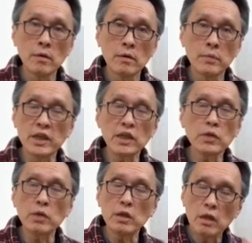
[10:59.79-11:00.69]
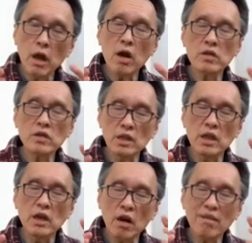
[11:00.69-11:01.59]
because we lost the
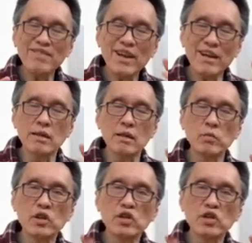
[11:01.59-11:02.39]
content which